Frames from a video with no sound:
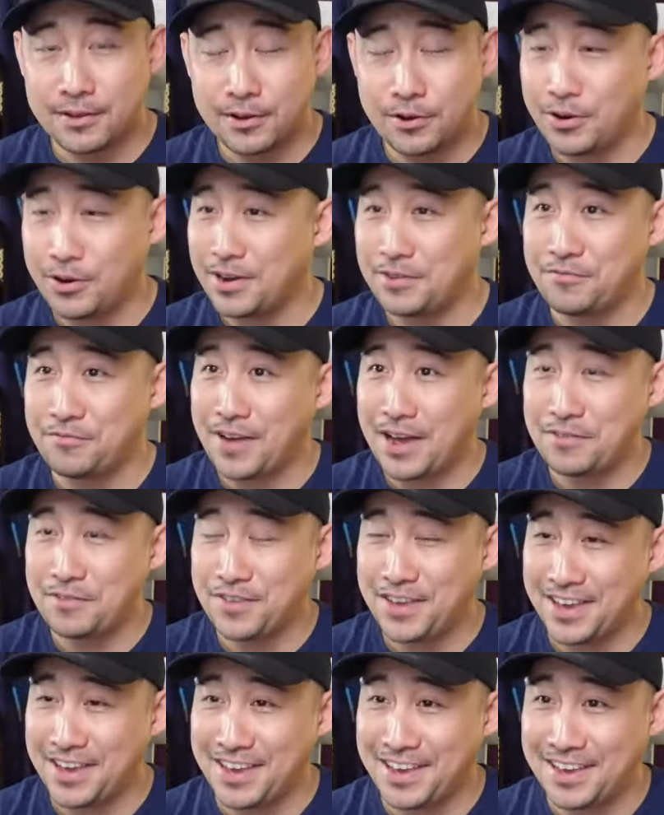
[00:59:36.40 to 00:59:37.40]
right?
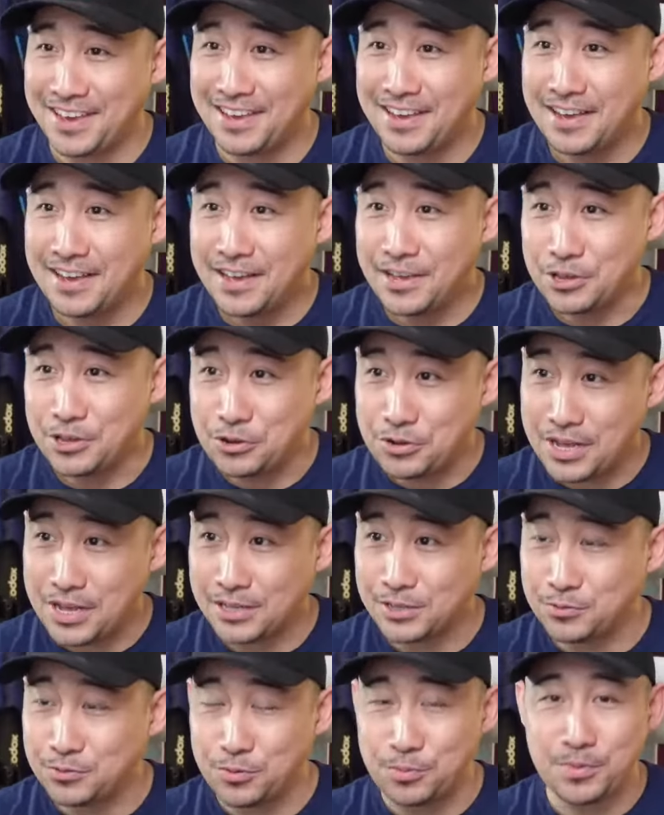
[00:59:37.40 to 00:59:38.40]
5K
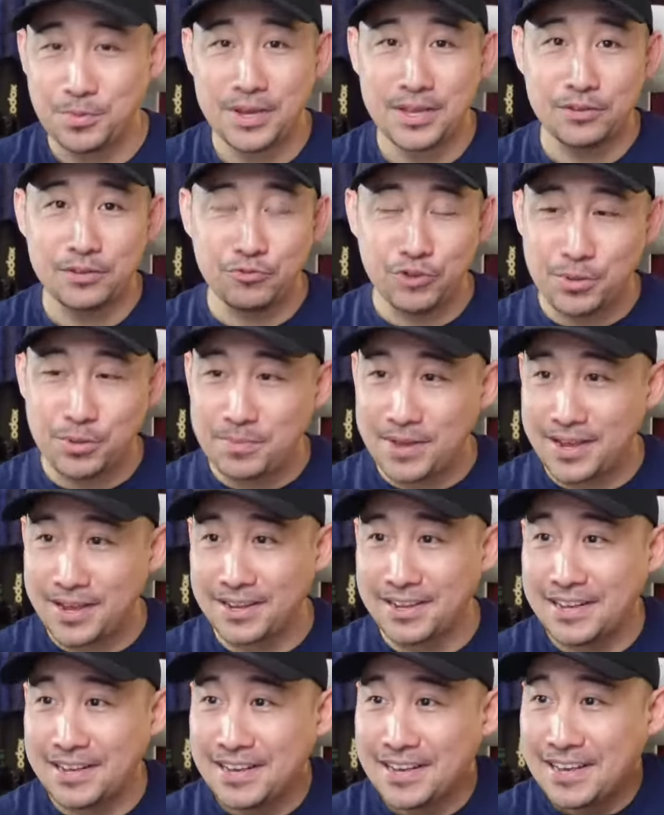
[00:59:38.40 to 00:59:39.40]
units would be in dreamland,
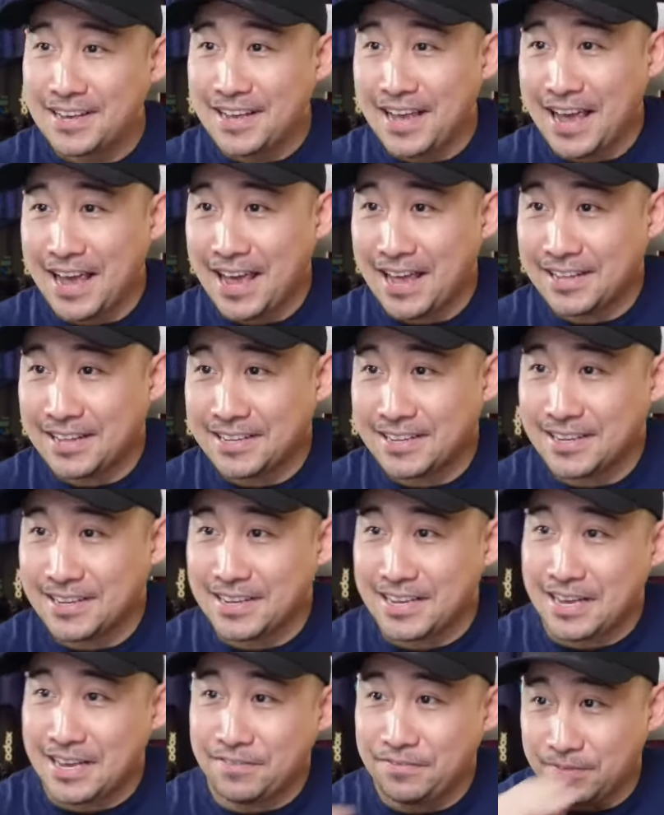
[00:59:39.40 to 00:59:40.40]
and
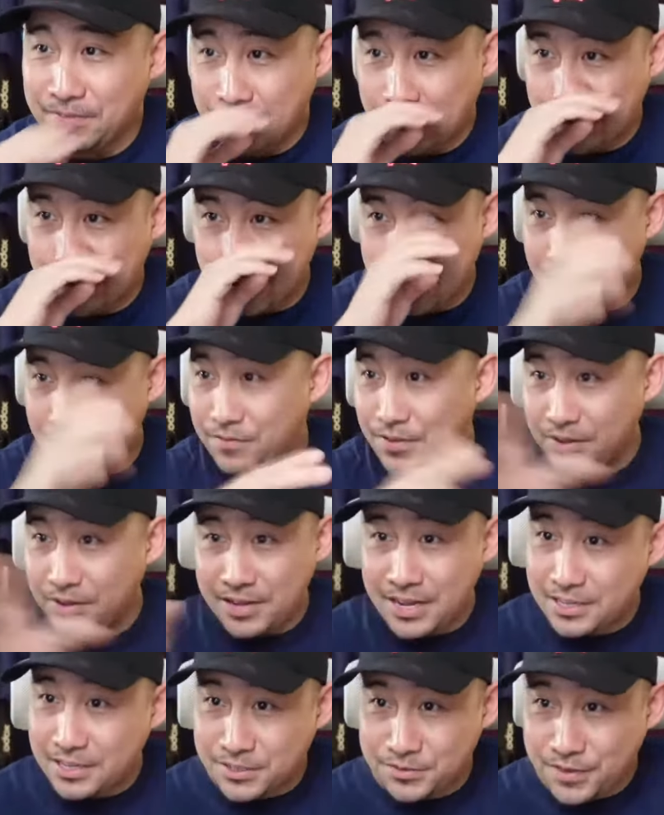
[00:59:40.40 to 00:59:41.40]
if it
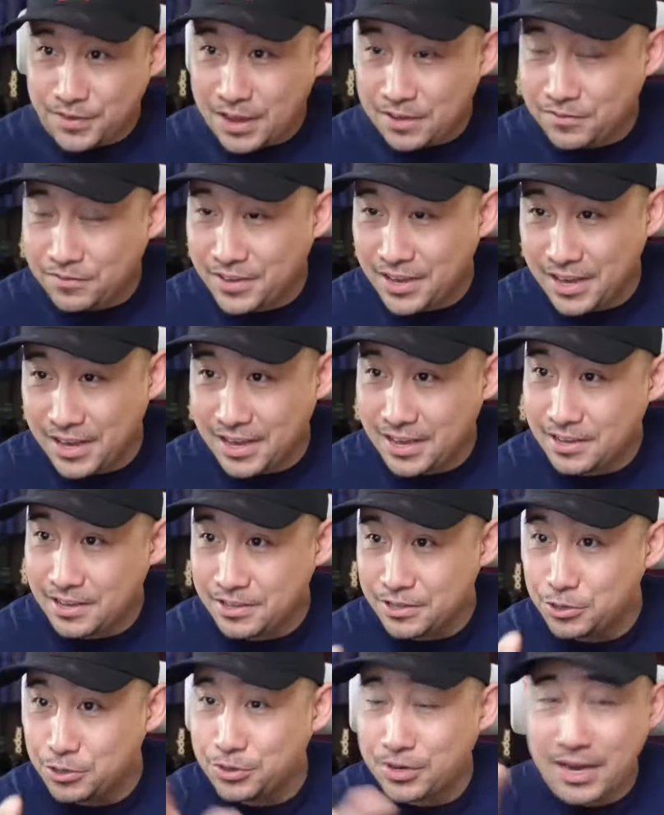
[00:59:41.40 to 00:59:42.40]
hits 5K,
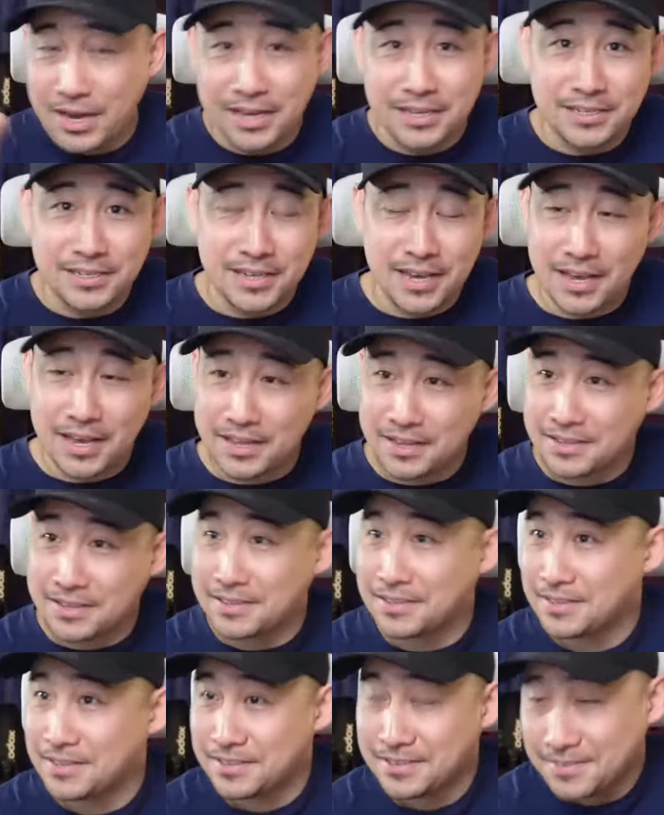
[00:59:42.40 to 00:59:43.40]
you guys
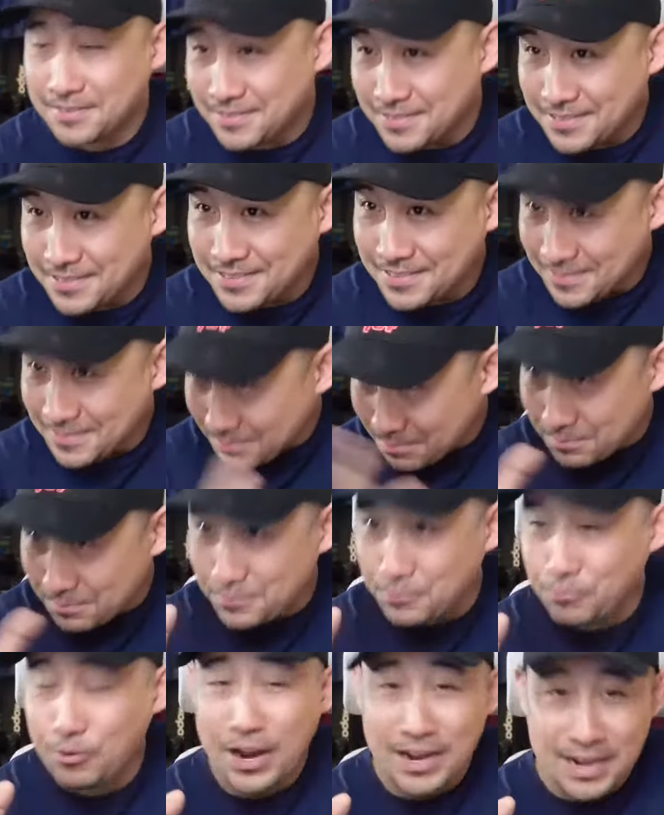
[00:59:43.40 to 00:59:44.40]
can
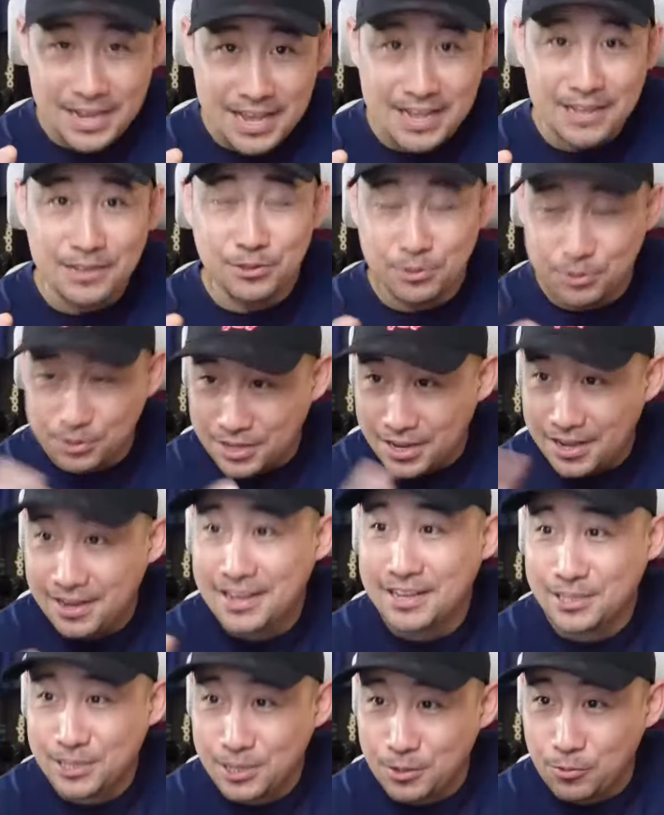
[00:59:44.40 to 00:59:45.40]
write in to tell
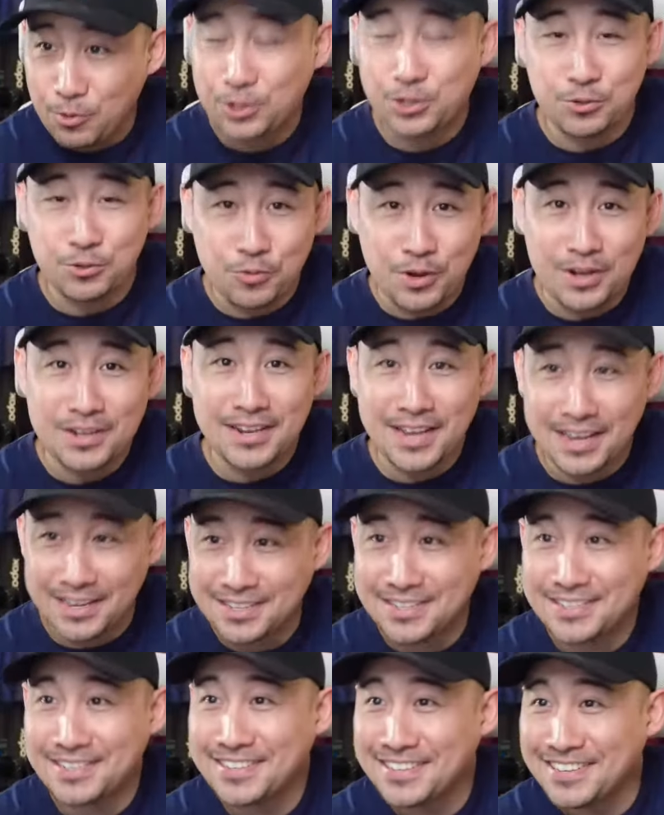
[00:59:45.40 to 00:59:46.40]
us what you want
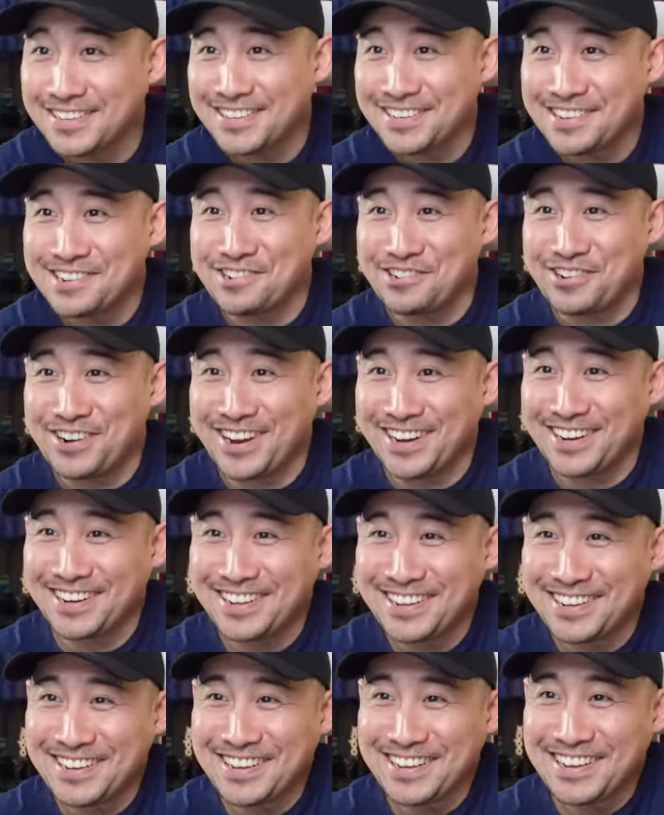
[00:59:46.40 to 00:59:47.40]
next, right?
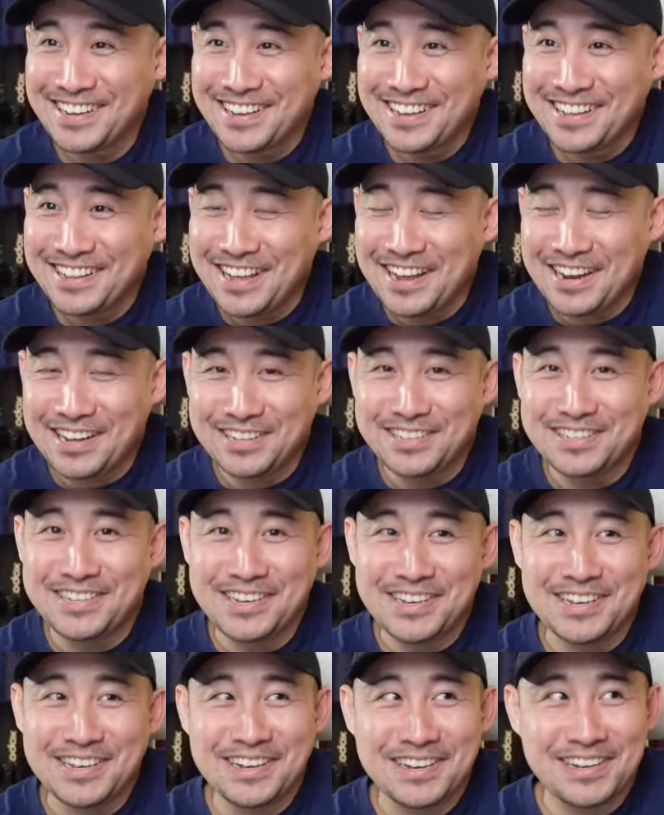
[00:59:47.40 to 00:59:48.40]
That is
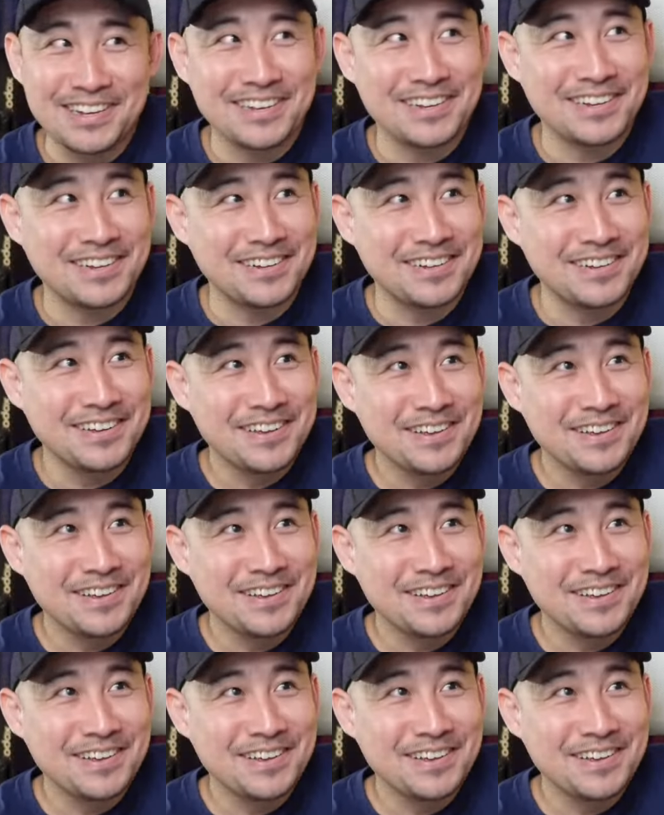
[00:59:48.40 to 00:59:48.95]
the